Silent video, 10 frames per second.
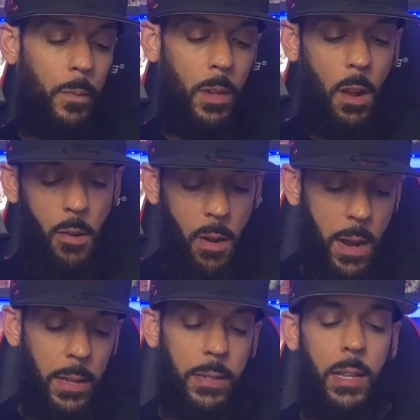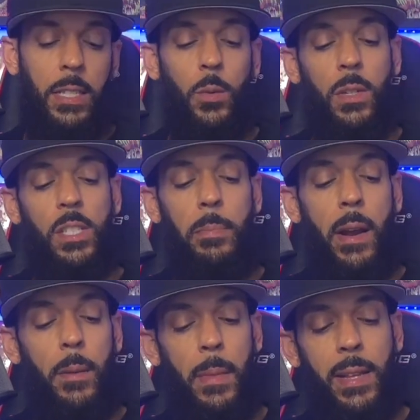All right, this next one is
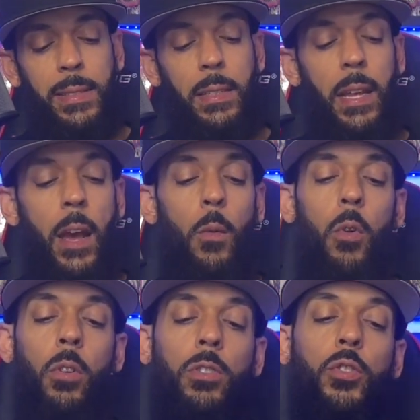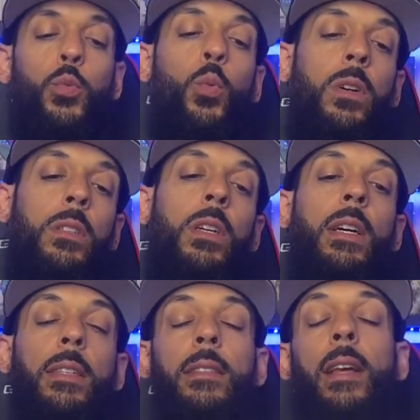Spider-Man City at War issue 1.
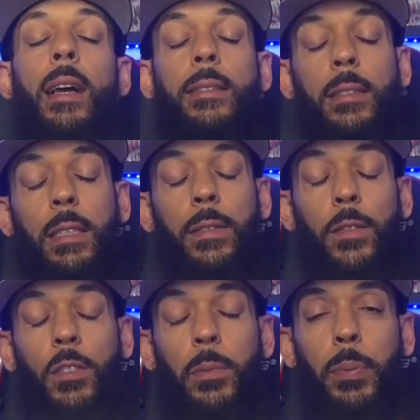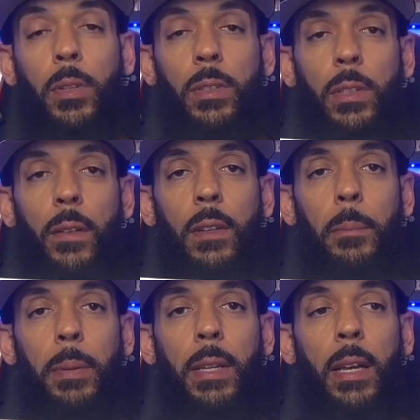It has the first appearance of the
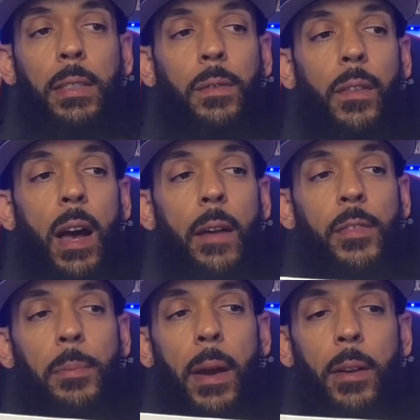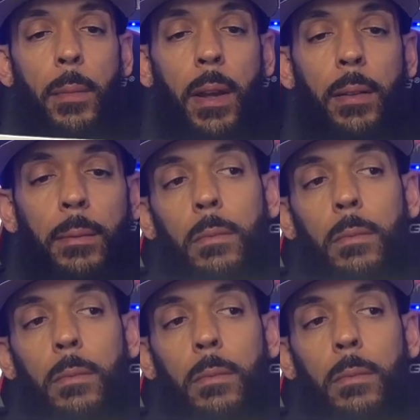PS5 Spider-Man.